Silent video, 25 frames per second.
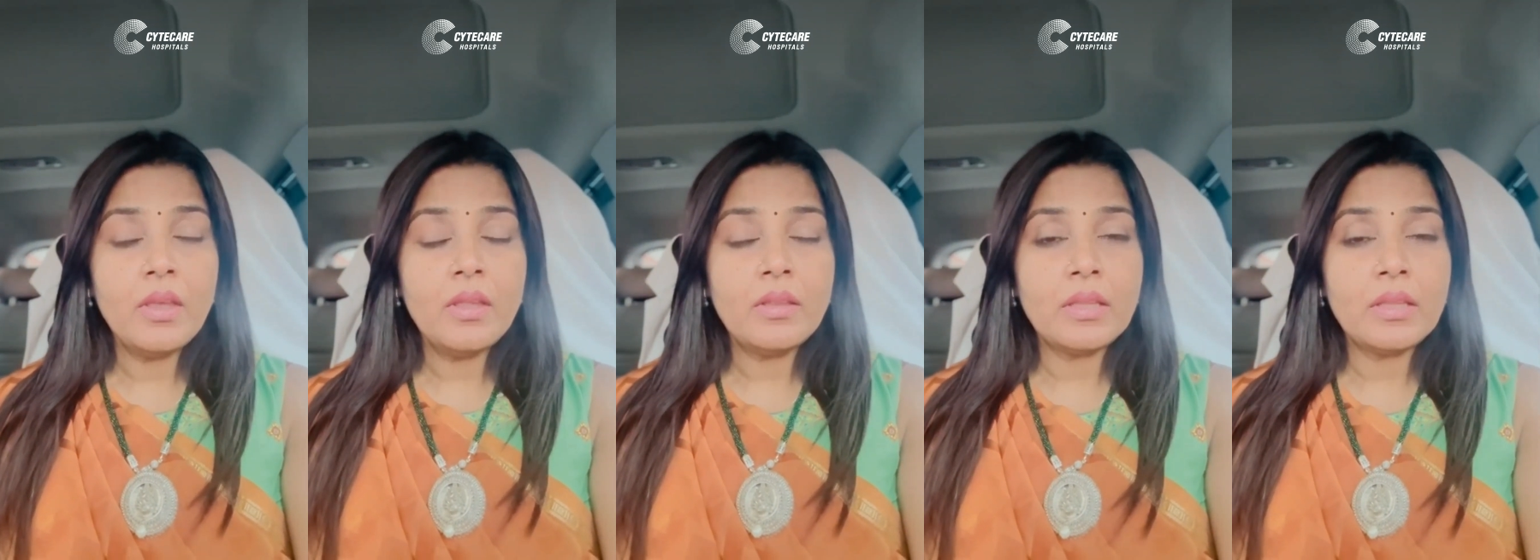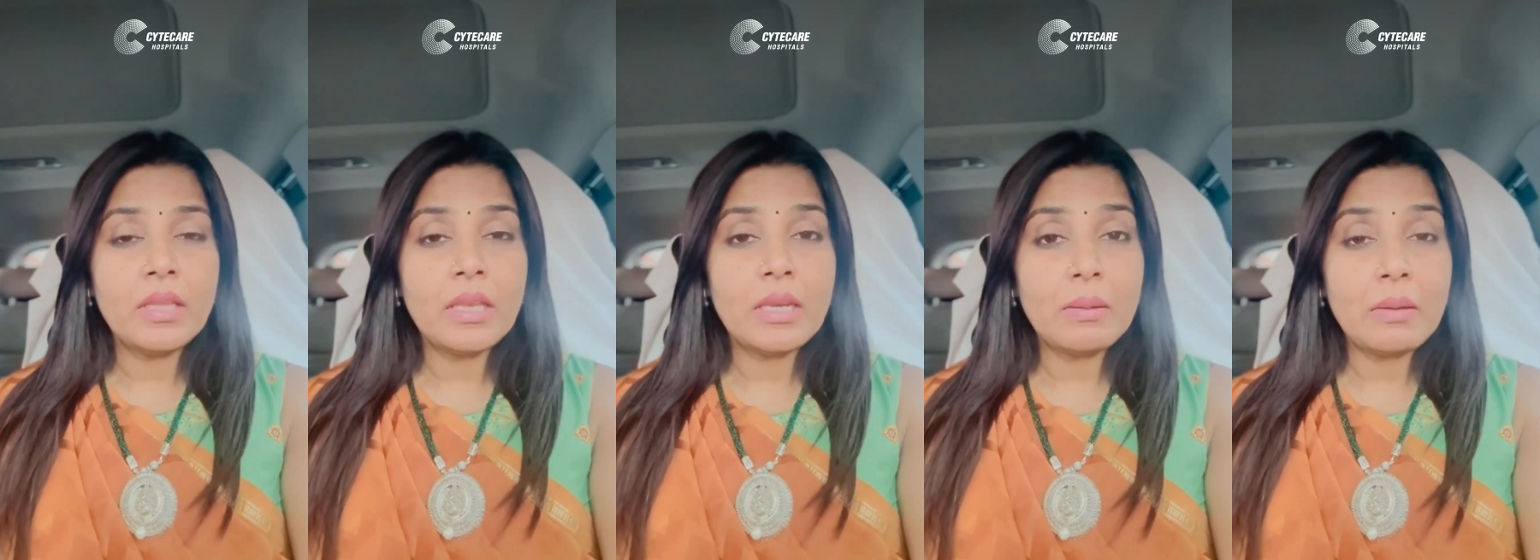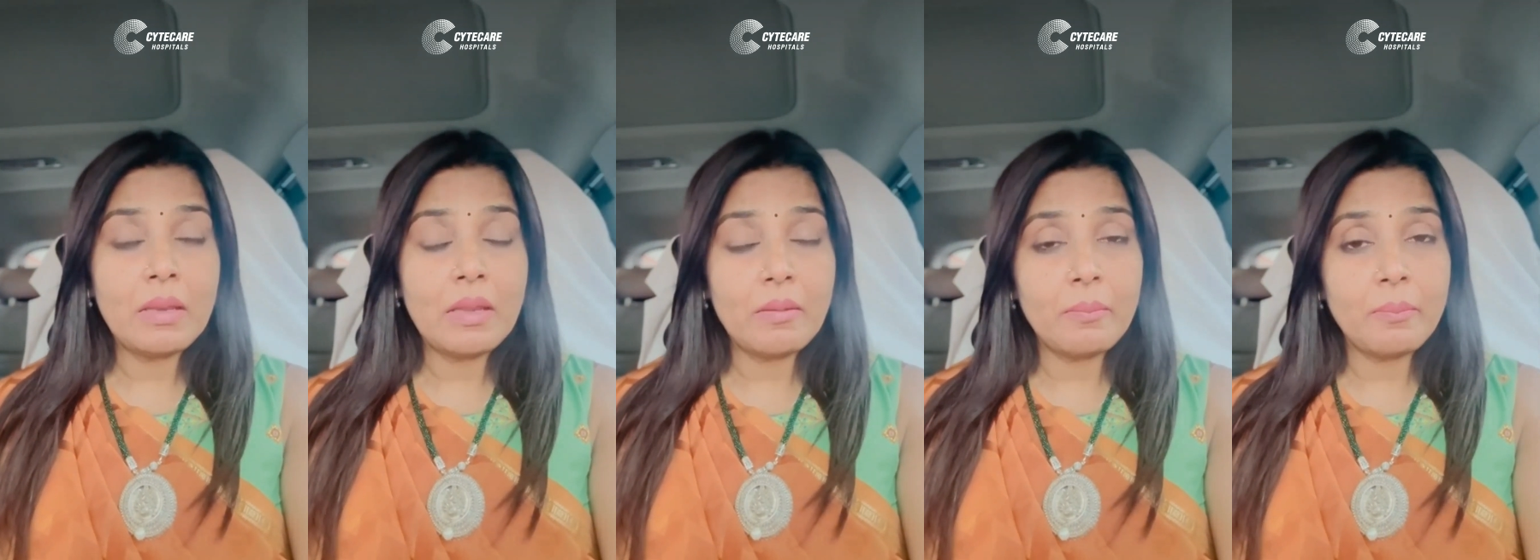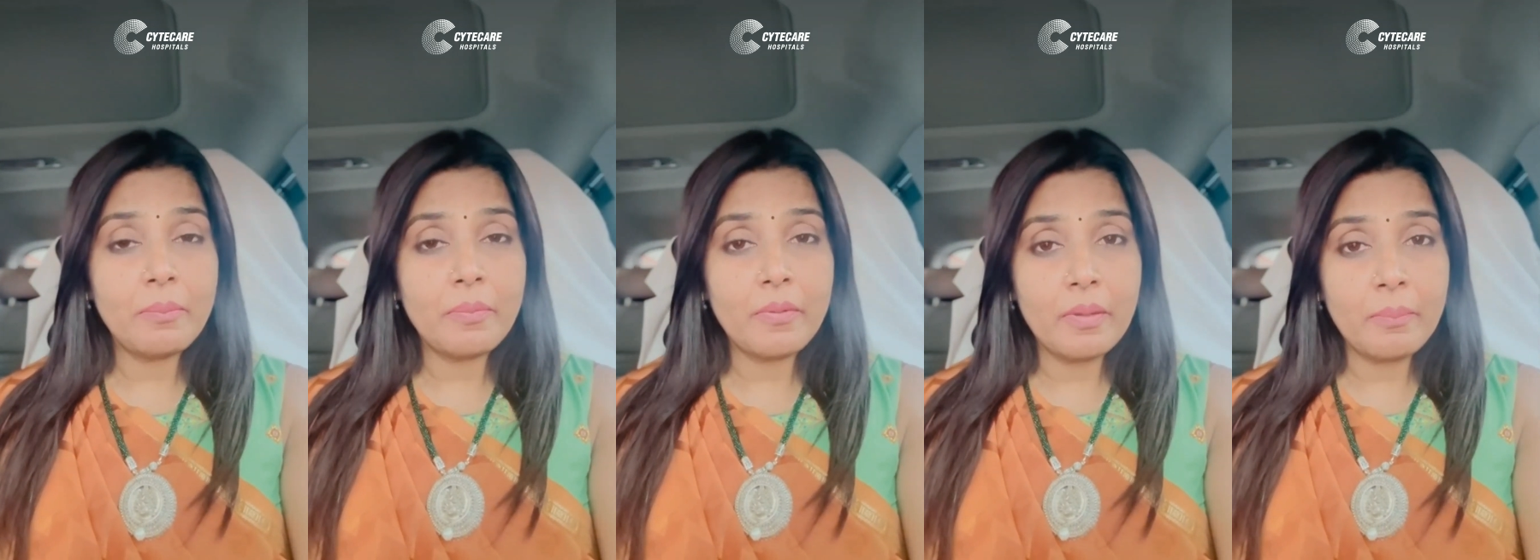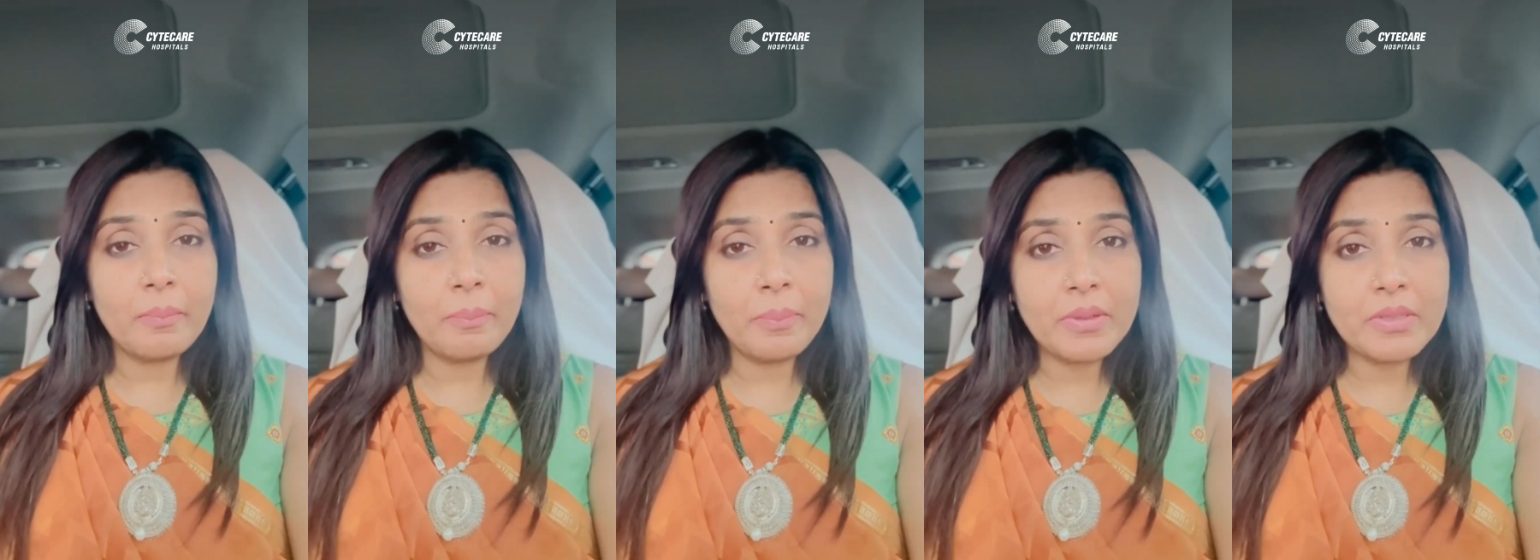Then
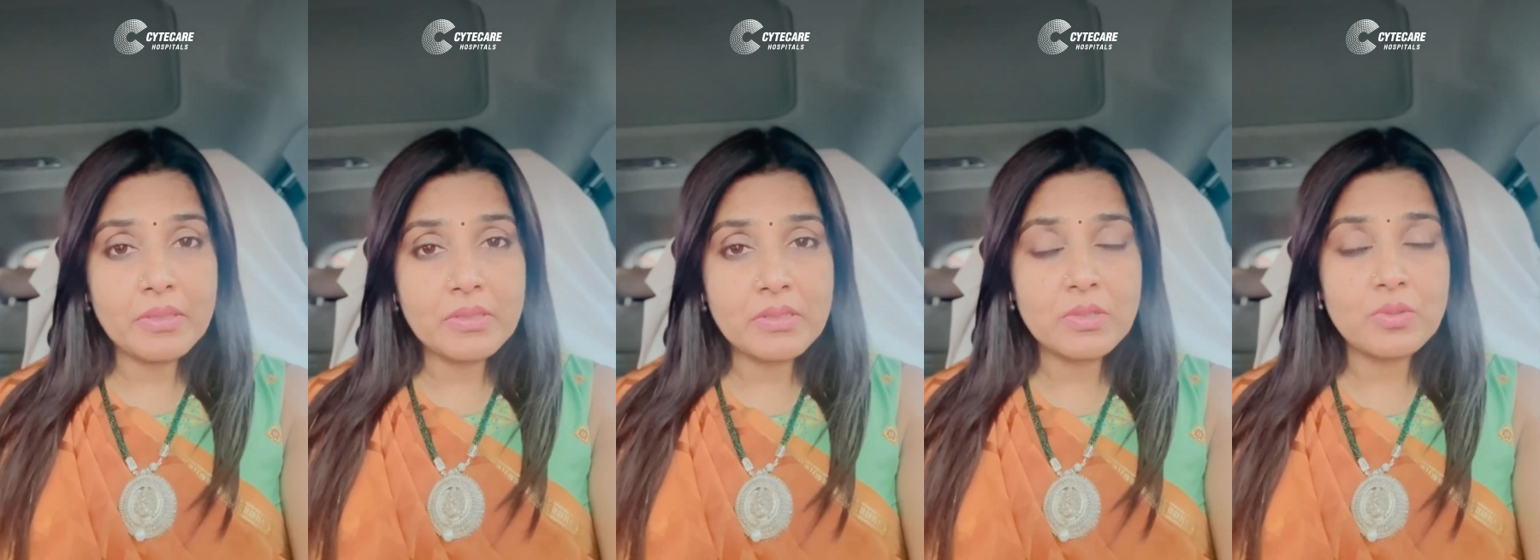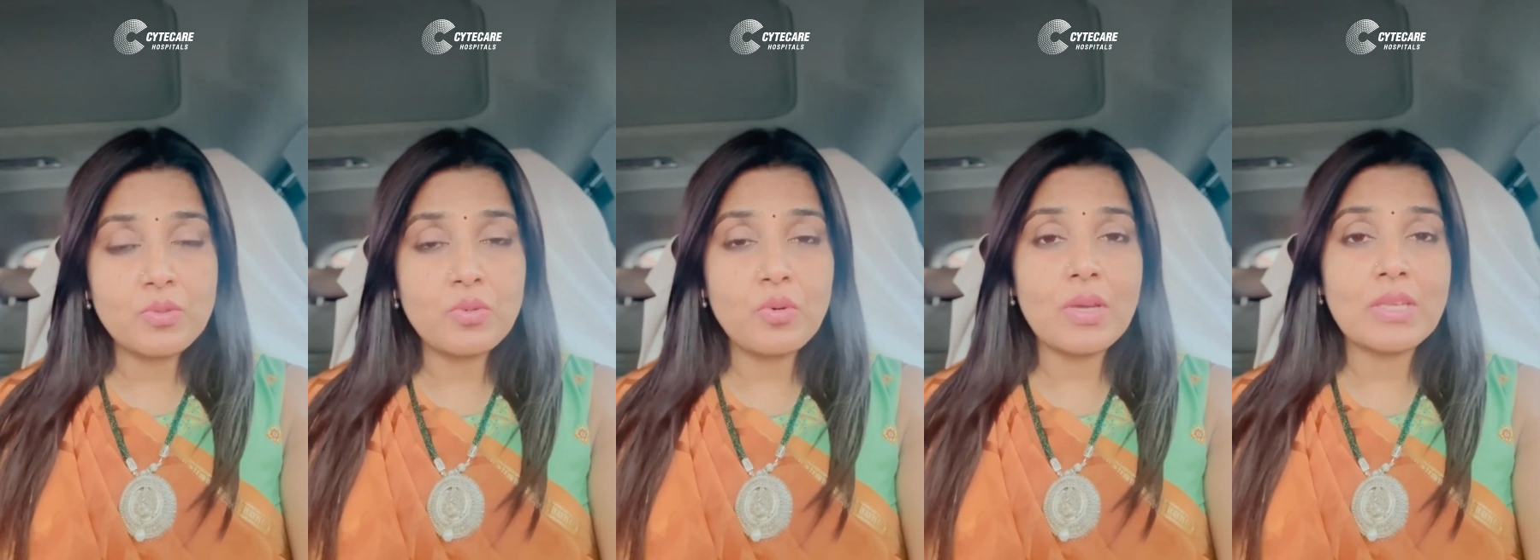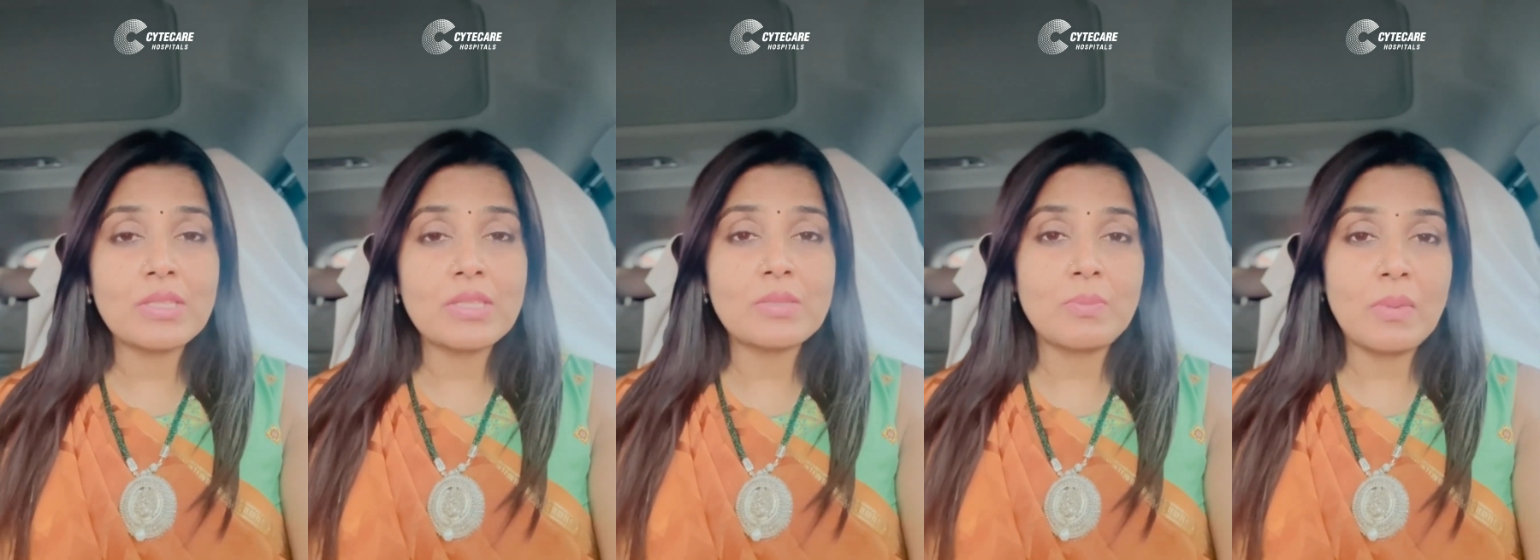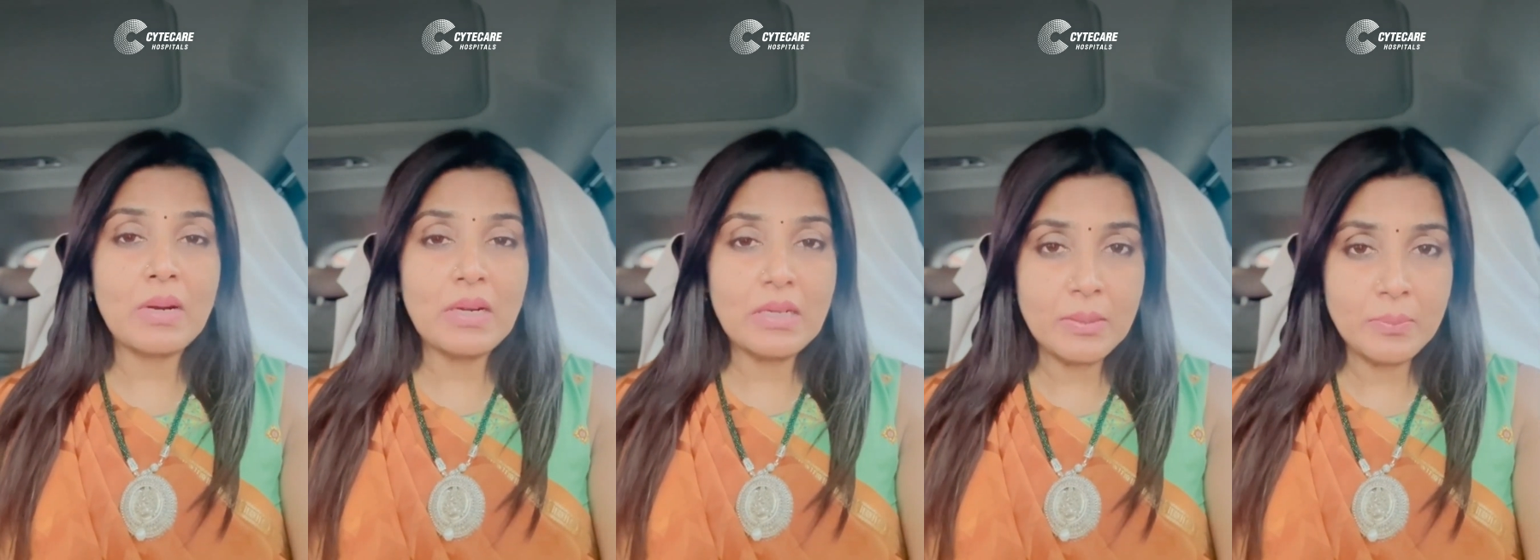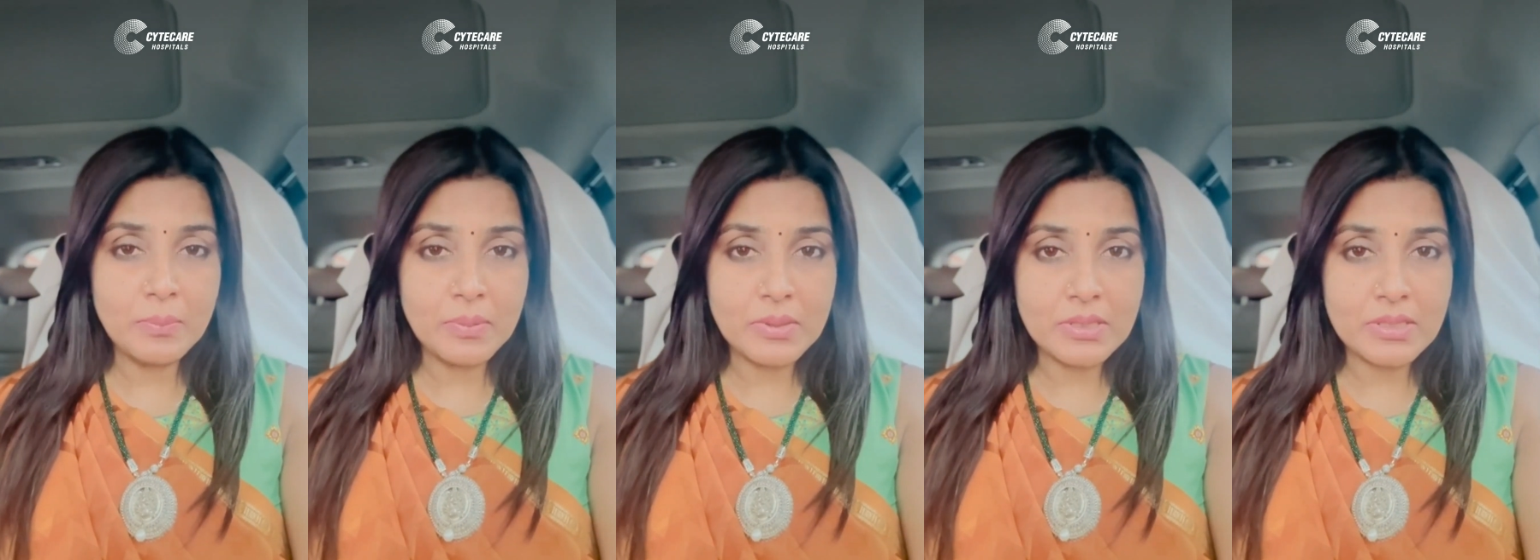a person who has
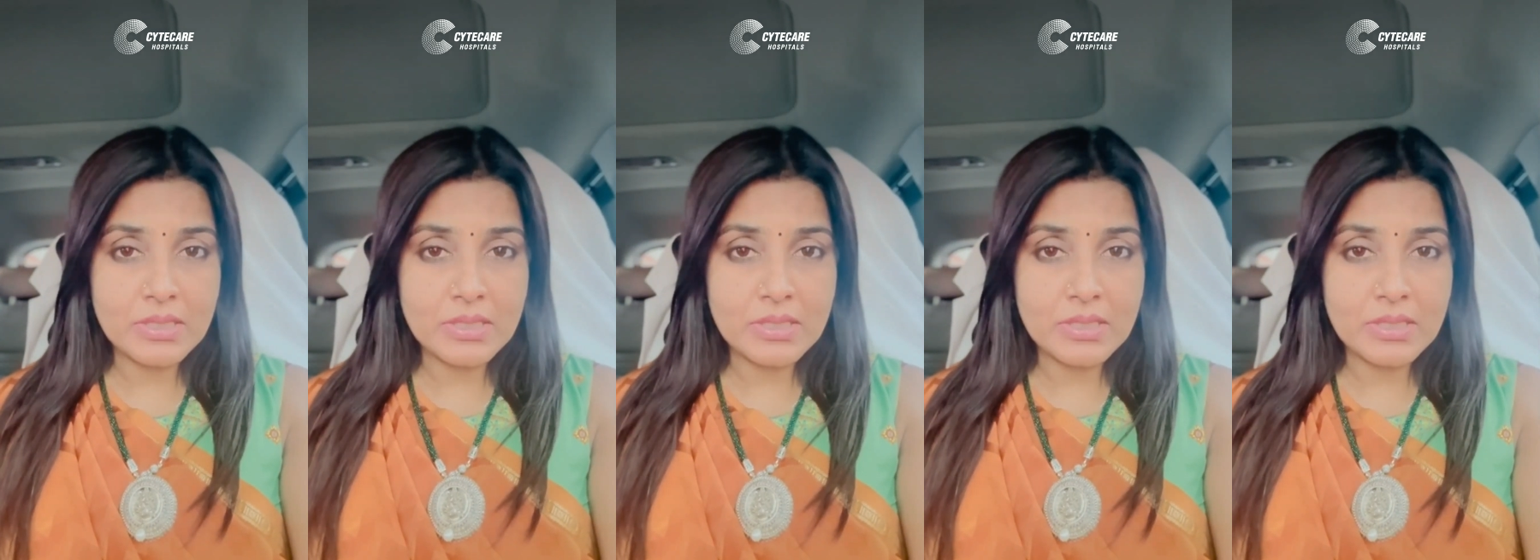multiple